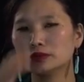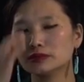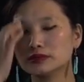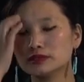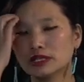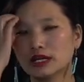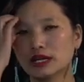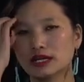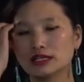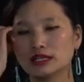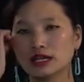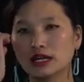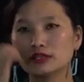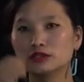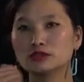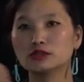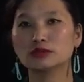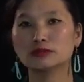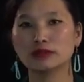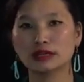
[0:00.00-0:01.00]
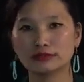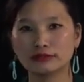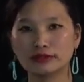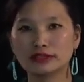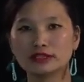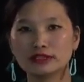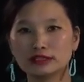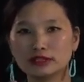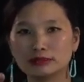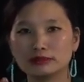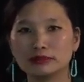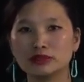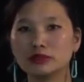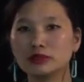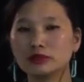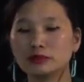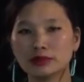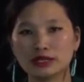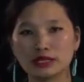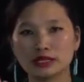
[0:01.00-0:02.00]
don't say, I saw my friend in the
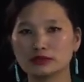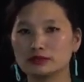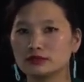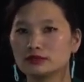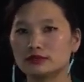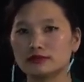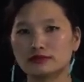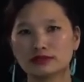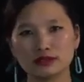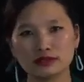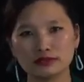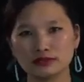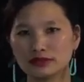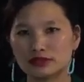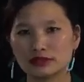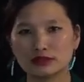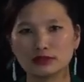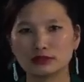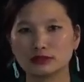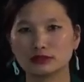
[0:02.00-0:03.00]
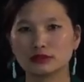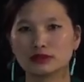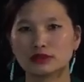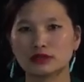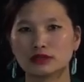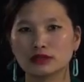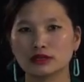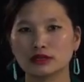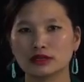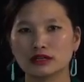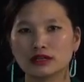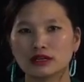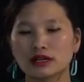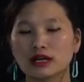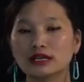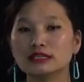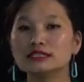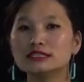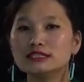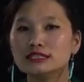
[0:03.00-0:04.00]
mirror when I stood in front of it. No,
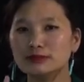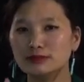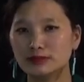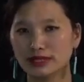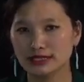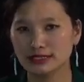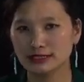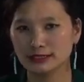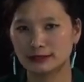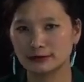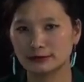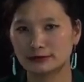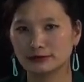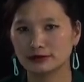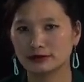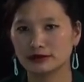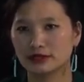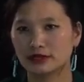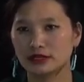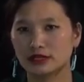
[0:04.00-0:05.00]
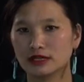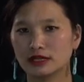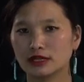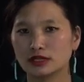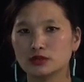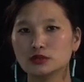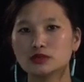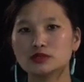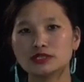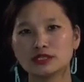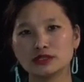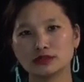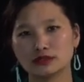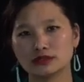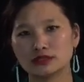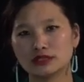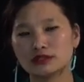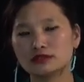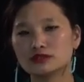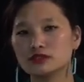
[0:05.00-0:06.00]
I see myself. You see
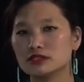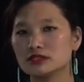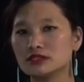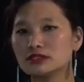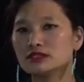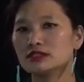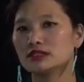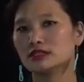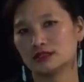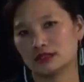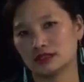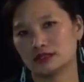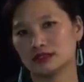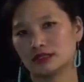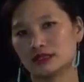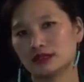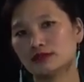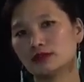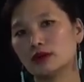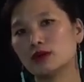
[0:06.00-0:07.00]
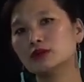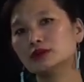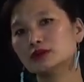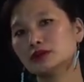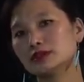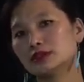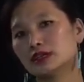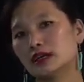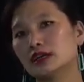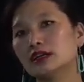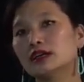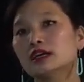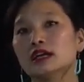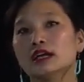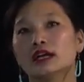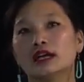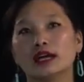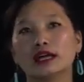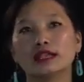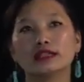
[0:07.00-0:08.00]
yourself, she sees herself, all those are.
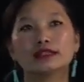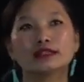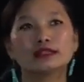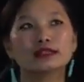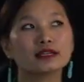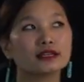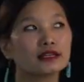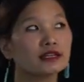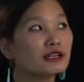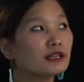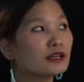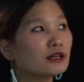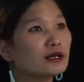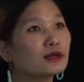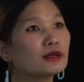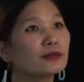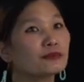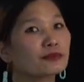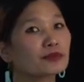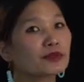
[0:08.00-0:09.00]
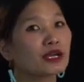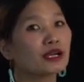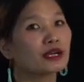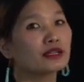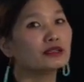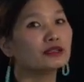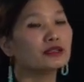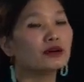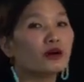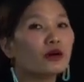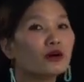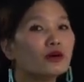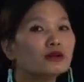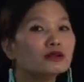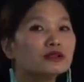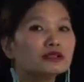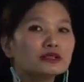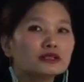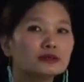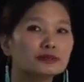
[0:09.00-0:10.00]
And here,
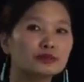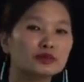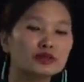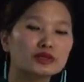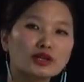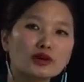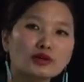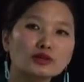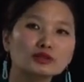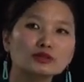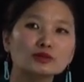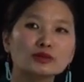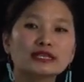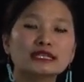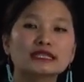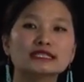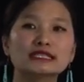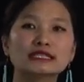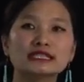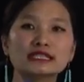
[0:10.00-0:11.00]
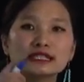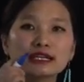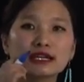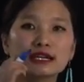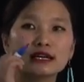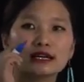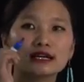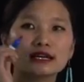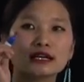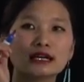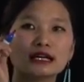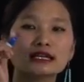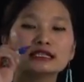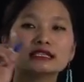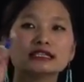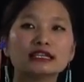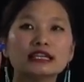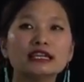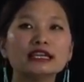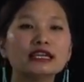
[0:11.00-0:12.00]
all the pronouns with
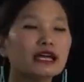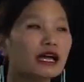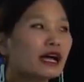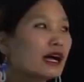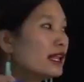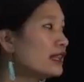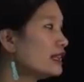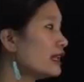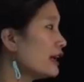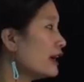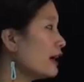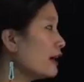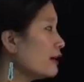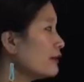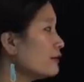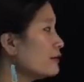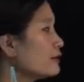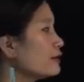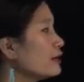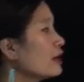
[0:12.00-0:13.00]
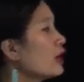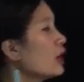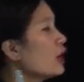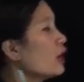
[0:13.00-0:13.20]
SELF